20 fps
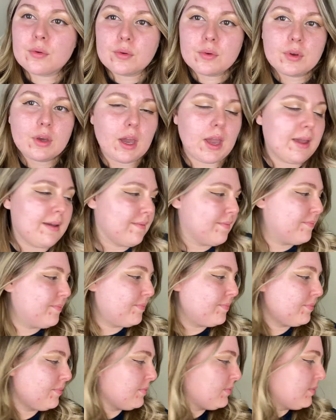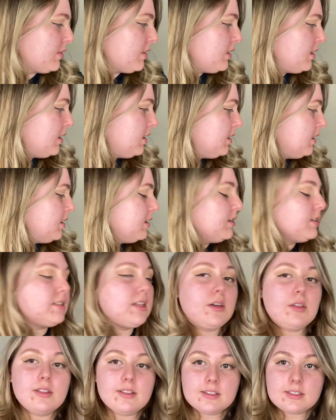Okay. So
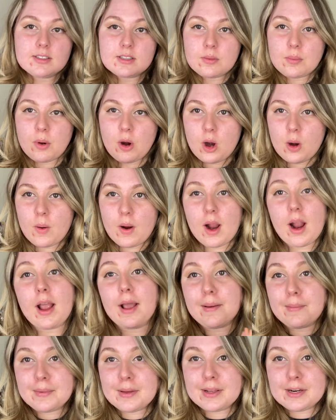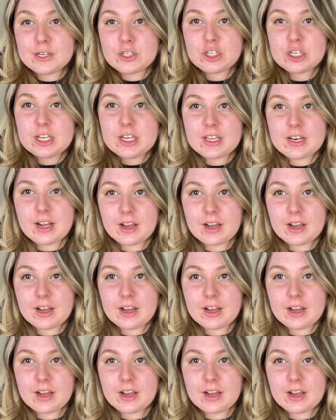this is the part where I am gonna cheat.